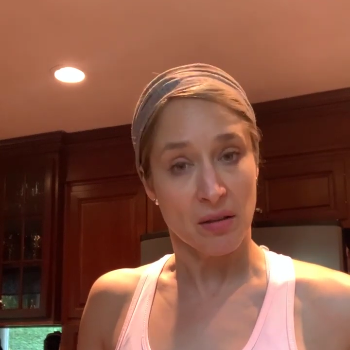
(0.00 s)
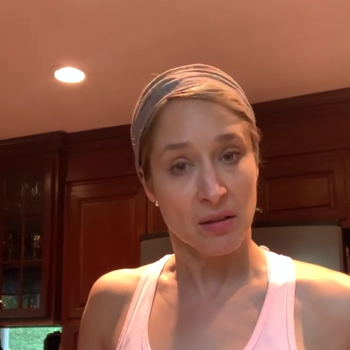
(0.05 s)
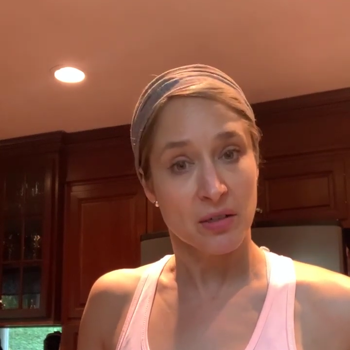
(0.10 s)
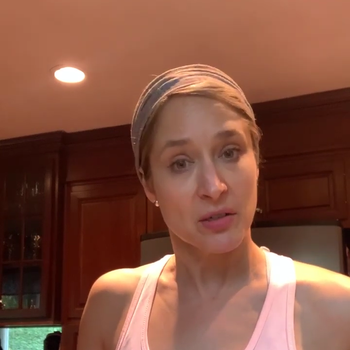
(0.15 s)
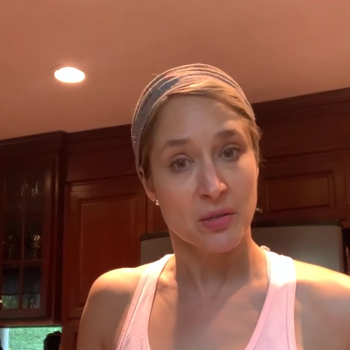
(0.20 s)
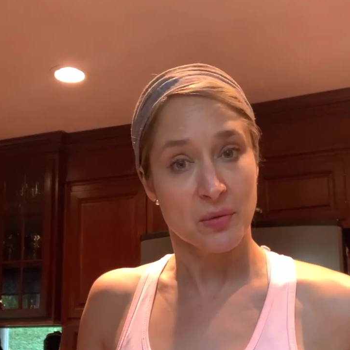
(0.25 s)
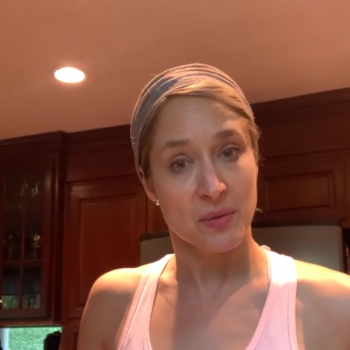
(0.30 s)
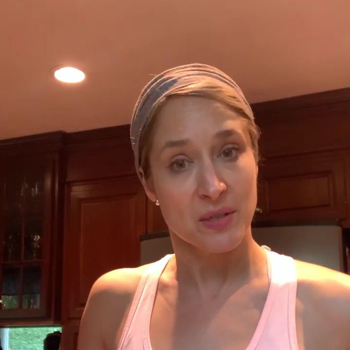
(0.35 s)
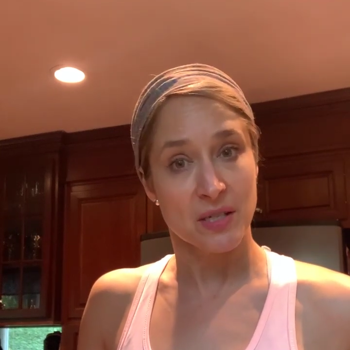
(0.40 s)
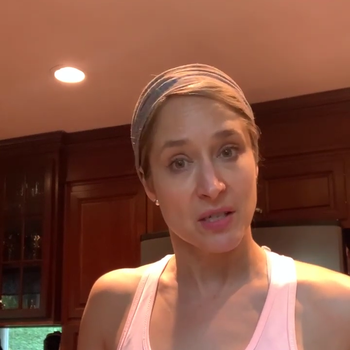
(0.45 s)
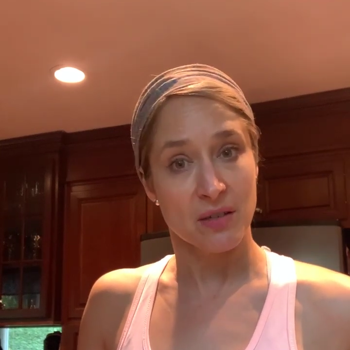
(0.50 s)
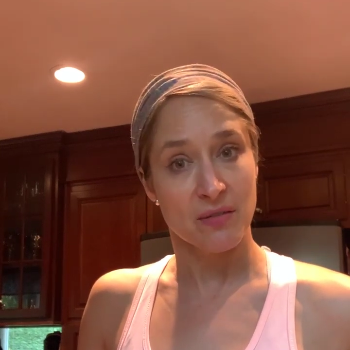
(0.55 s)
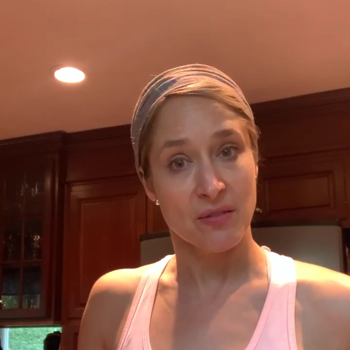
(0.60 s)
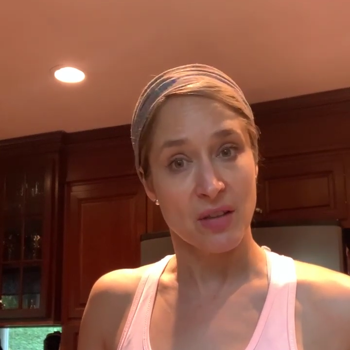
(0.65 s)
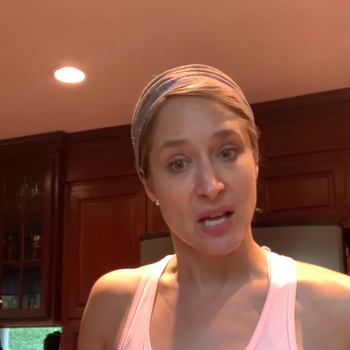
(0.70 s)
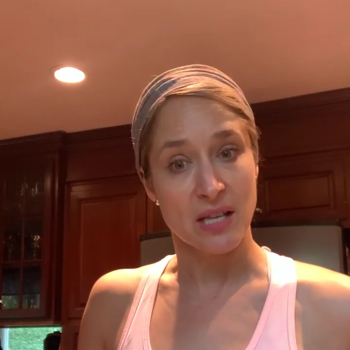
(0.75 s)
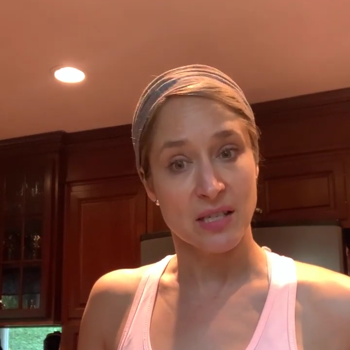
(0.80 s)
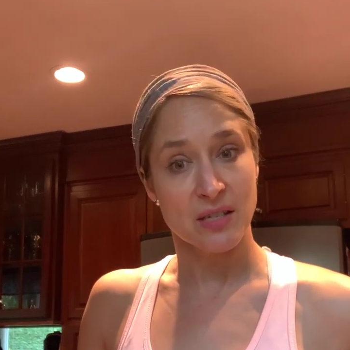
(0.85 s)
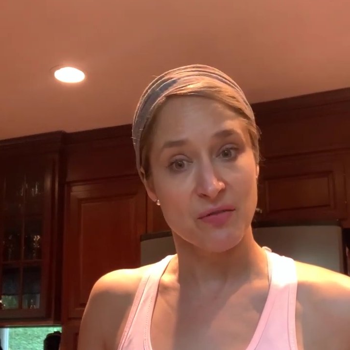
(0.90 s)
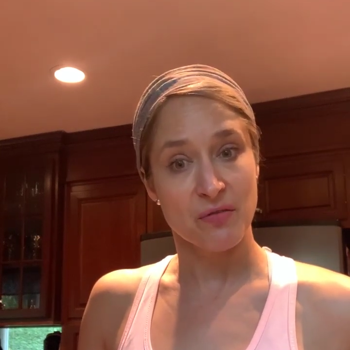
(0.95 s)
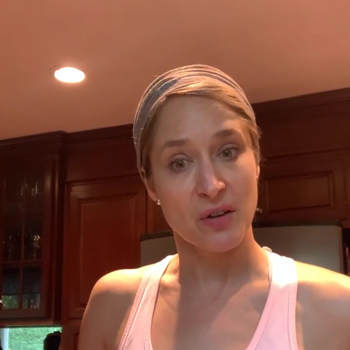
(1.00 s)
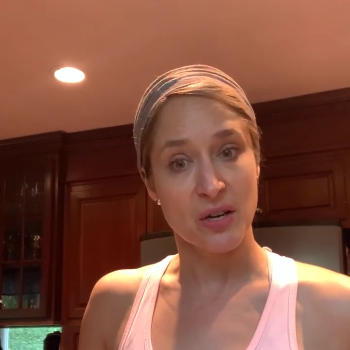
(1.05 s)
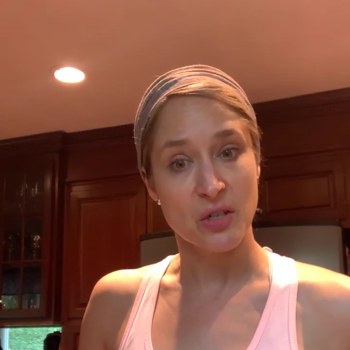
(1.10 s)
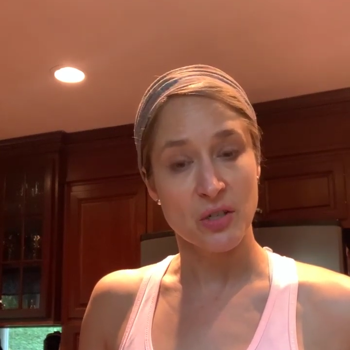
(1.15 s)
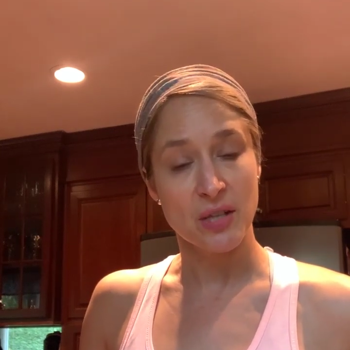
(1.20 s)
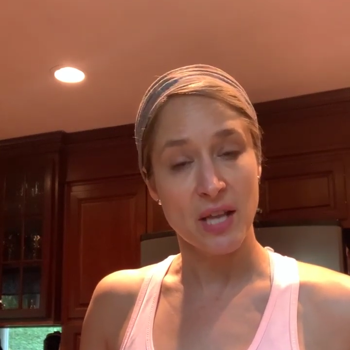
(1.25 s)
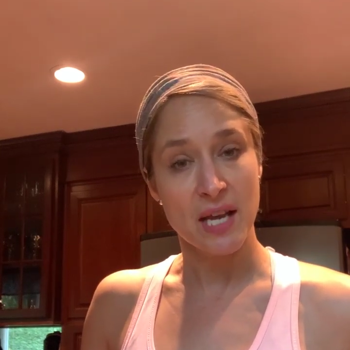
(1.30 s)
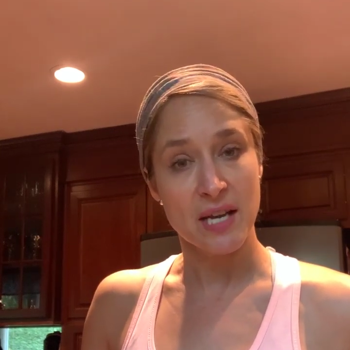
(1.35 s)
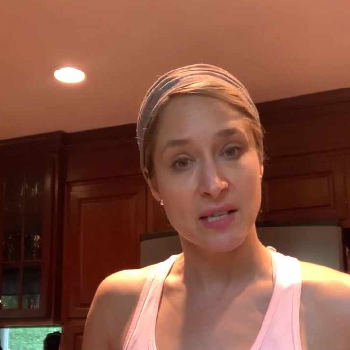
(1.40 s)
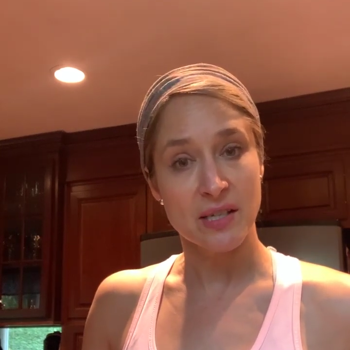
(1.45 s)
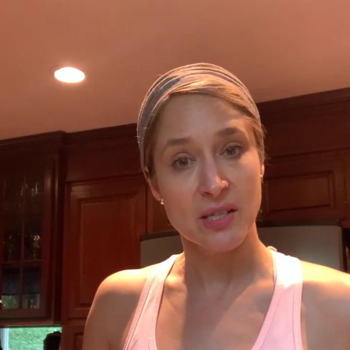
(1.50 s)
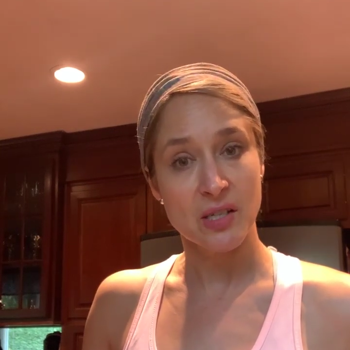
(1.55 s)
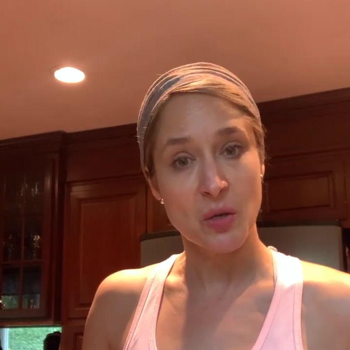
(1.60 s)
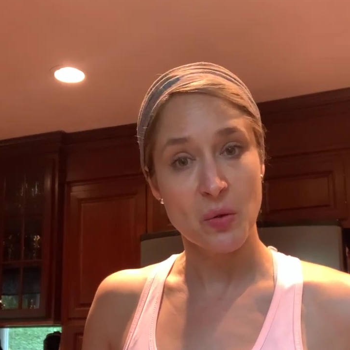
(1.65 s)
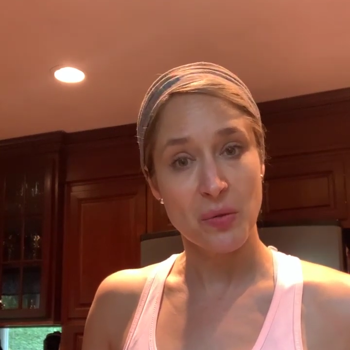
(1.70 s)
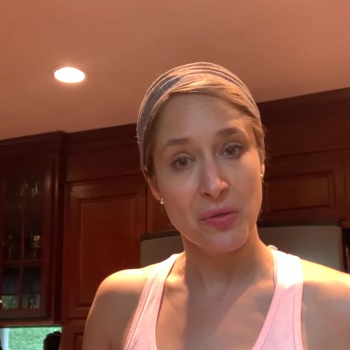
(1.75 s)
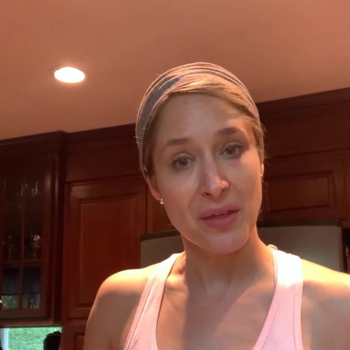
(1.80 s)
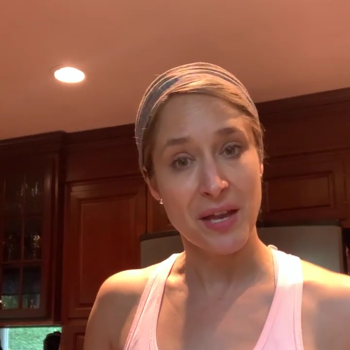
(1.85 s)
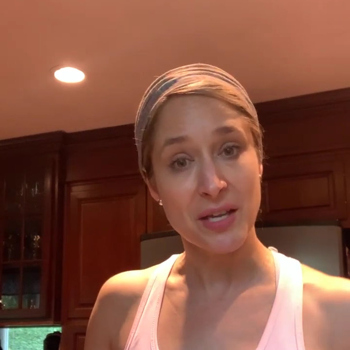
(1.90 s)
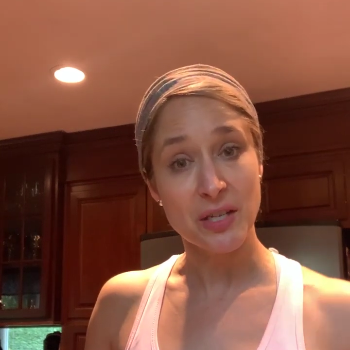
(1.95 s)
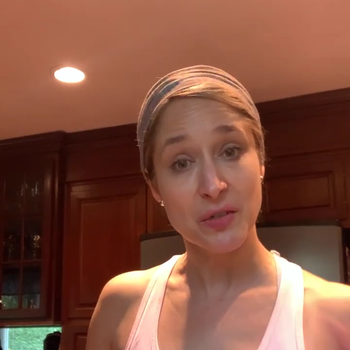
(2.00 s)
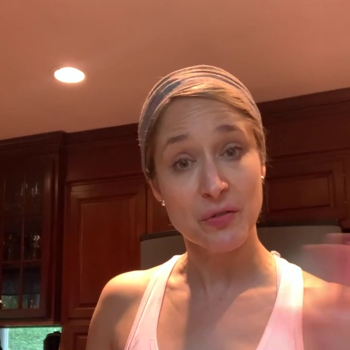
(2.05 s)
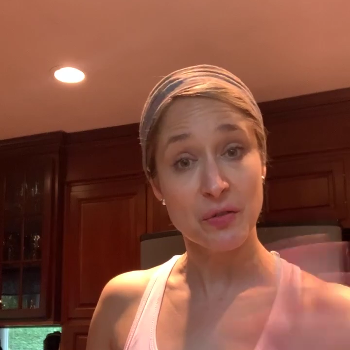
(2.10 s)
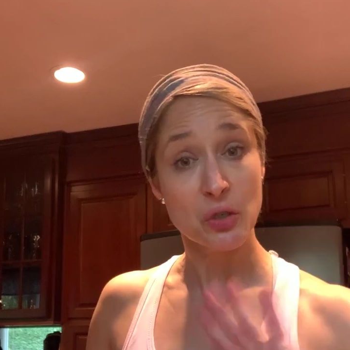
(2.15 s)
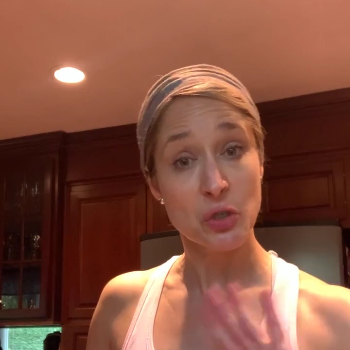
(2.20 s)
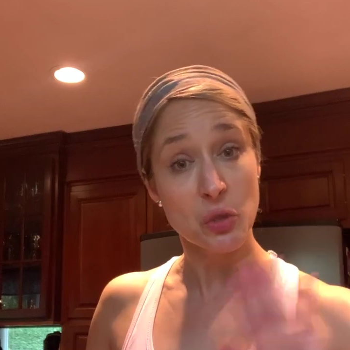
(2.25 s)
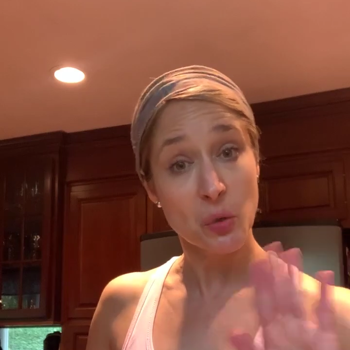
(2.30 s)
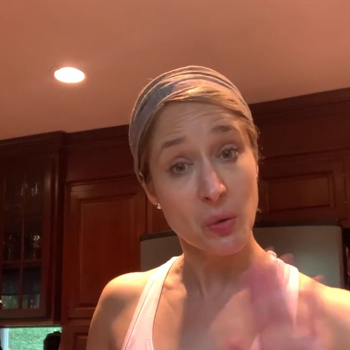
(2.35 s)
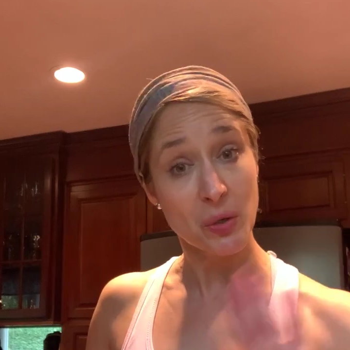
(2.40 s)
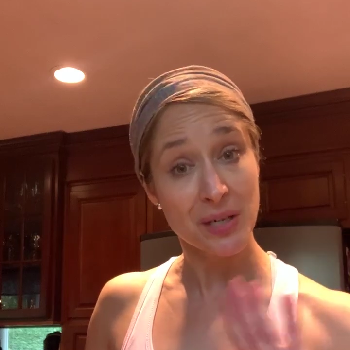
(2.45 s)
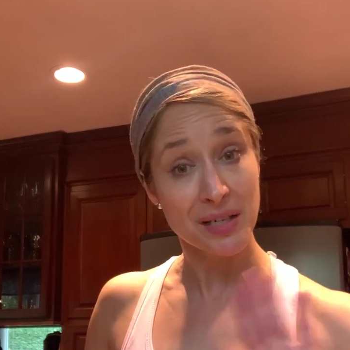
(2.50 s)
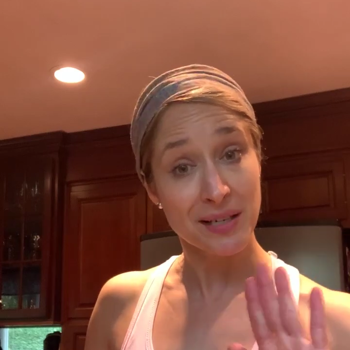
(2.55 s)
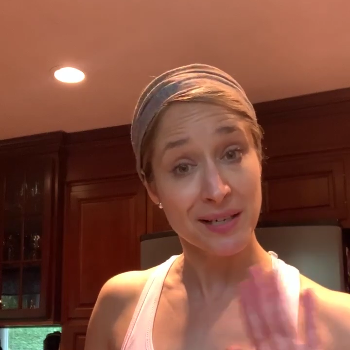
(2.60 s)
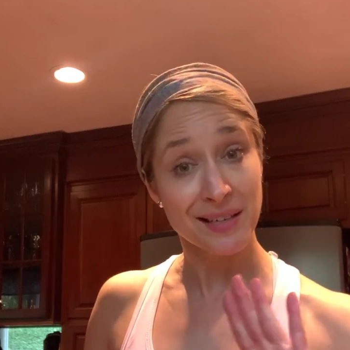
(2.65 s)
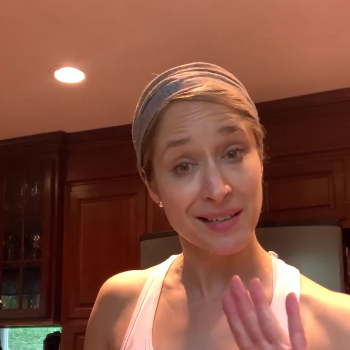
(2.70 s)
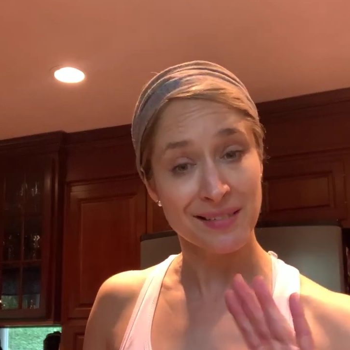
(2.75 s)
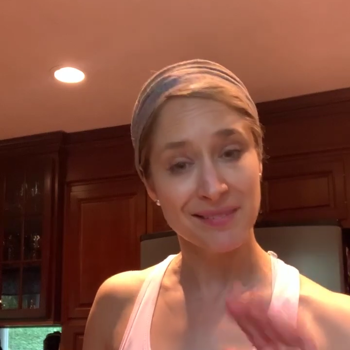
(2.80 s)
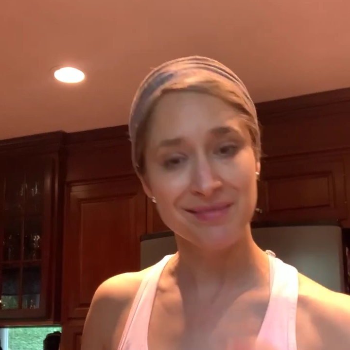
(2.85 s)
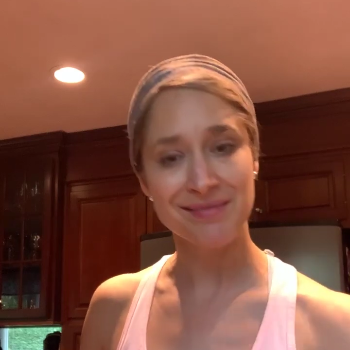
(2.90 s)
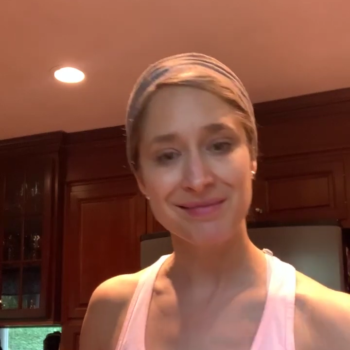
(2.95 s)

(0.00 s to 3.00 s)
because we still have lots of fresh lettuce. So thanks for joining.